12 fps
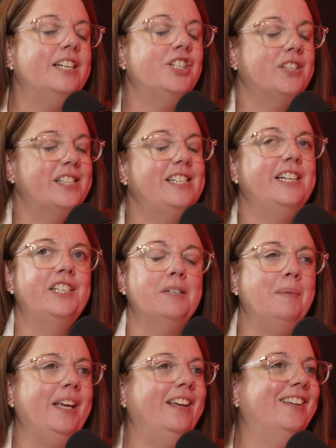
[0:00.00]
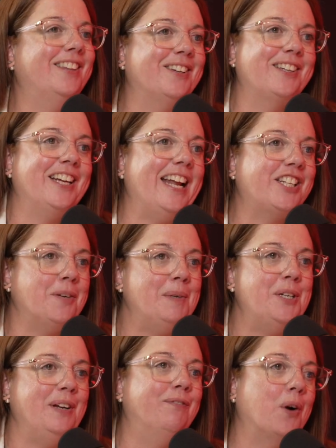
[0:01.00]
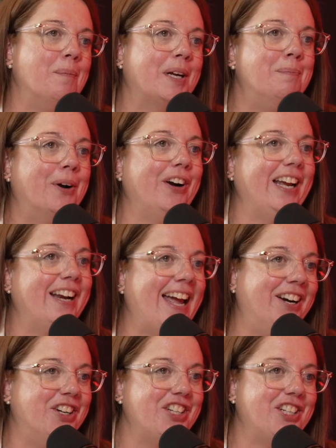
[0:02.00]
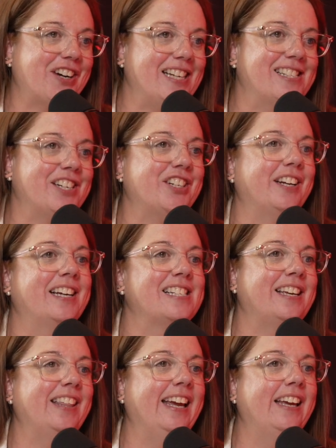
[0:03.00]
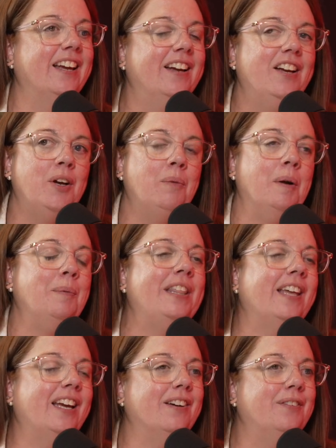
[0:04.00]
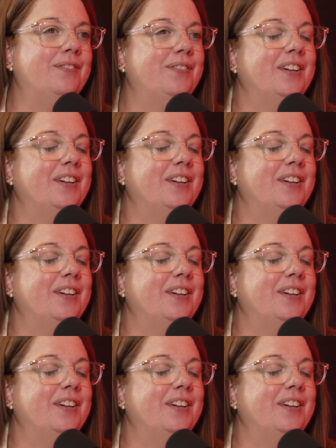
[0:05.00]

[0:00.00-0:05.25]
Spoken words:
interesting to me, the connection between Fort McMurray and energy transition, because I think when we think of